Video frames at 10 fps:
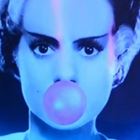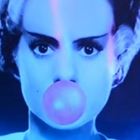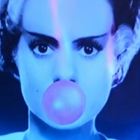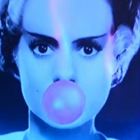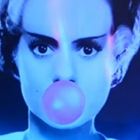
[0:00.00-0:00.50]

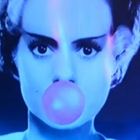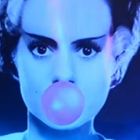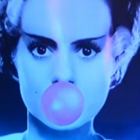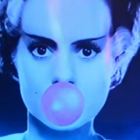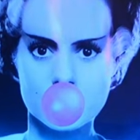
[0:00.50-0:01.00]

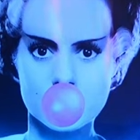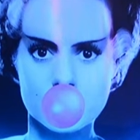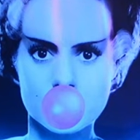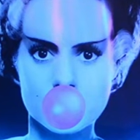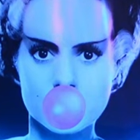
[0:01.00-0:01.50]

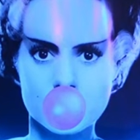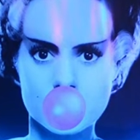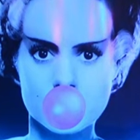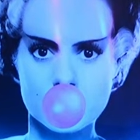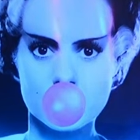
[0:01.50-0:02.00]

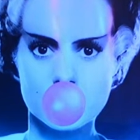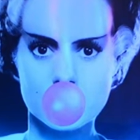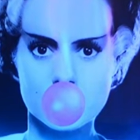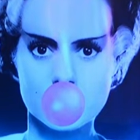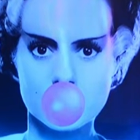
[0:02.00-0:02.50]

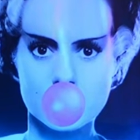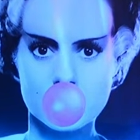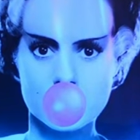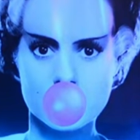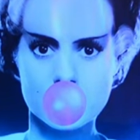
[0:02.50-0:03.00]

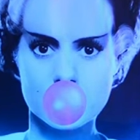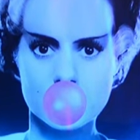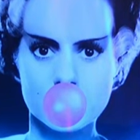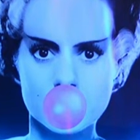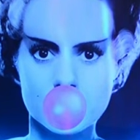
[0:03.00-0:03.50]

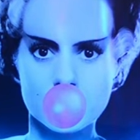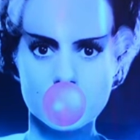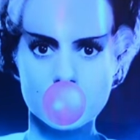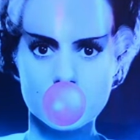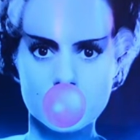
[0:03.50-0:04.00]

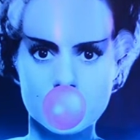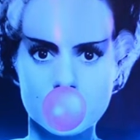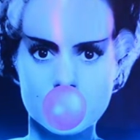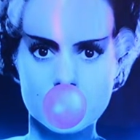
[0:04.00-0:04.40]
This person isn't speaking.